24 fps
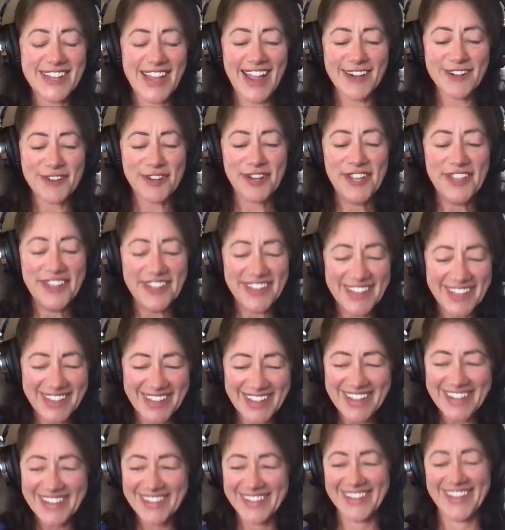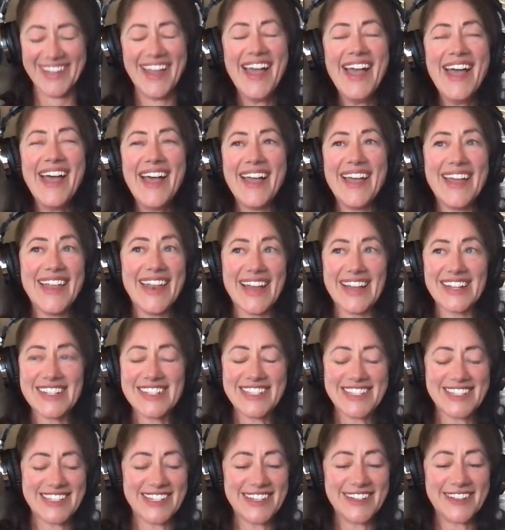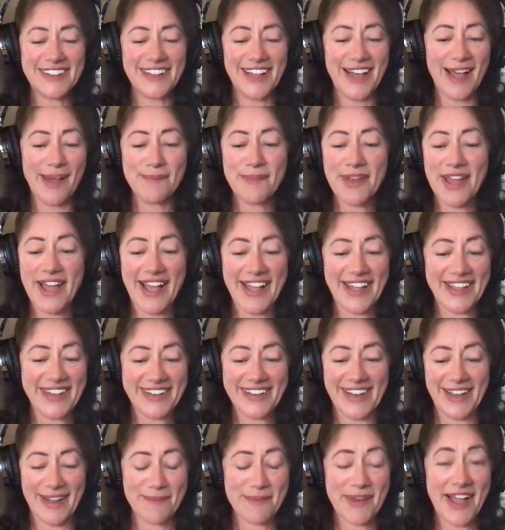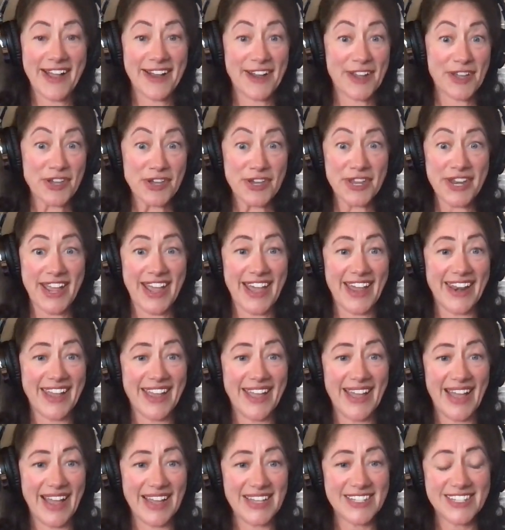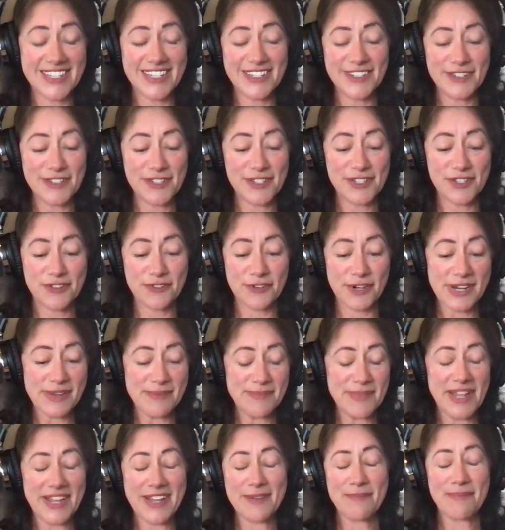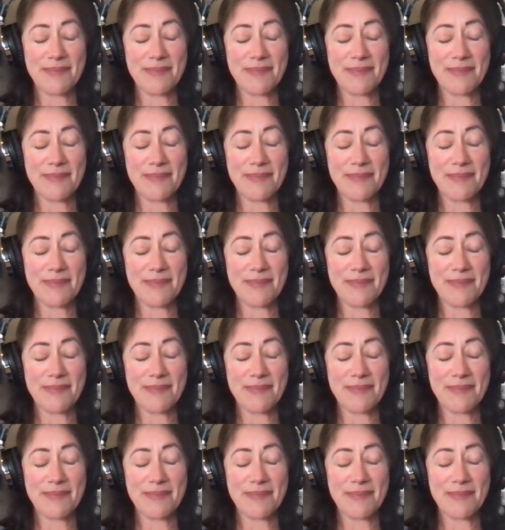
actually, and I still, I'm not, I'm not good at it. I still scream like a